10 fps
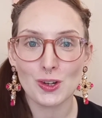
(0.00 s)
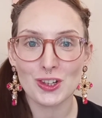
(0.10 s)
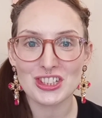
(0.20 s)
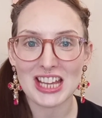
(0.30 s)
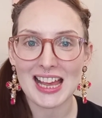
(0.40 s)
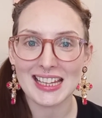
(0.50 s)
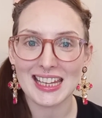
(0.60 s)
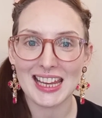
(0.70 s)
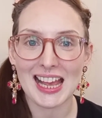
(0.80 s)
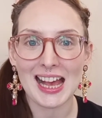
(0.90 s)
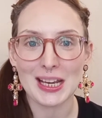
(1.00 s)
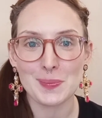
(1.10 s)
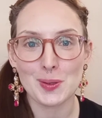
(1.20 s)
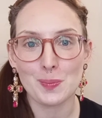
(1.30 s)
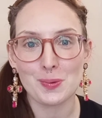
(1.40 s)
wore tacky
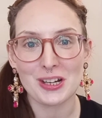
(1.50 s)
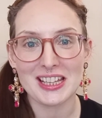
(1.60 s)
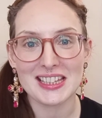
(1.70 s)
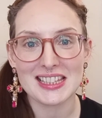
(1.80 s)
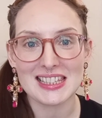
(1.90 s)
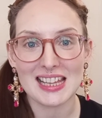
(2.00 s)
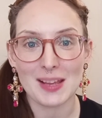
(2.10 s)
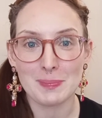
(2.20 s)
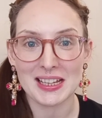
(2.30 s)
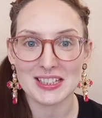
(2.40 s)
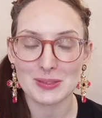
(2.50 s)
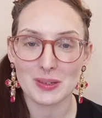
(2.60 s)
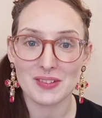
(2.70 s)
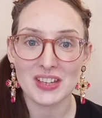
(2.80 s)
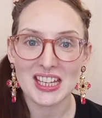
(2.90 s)
animal prints mixed
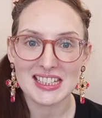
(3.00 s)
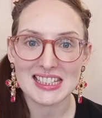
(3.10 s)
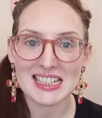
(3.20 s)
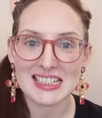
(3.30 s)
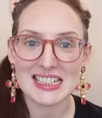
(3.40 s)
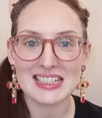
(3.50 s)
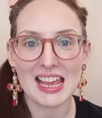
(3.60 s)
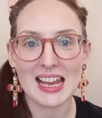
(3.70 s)
with 60s